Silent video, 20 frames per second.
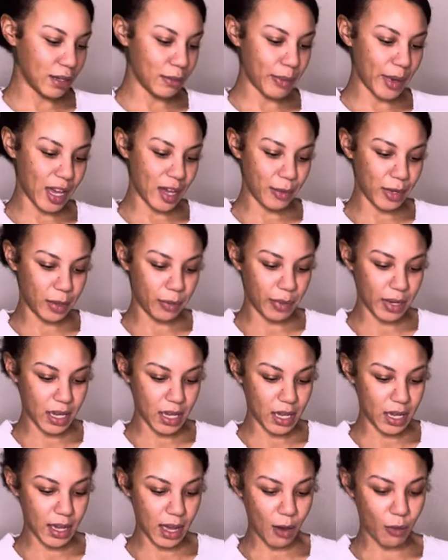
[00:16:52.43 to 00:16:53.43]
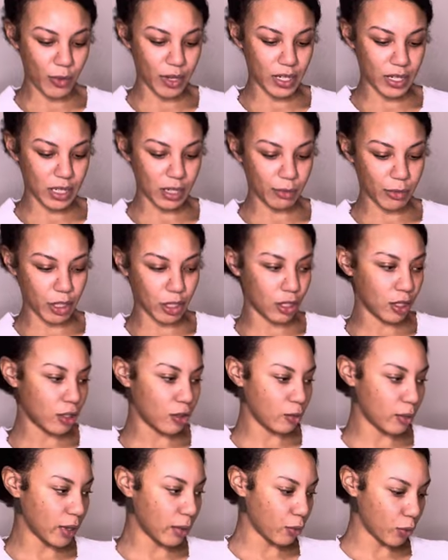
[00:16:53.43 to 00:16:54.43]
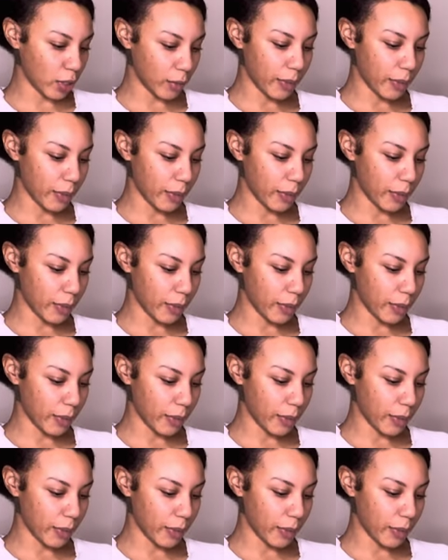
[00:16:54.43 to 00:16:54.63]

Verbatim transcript: baby pink. I wanted something a little bit more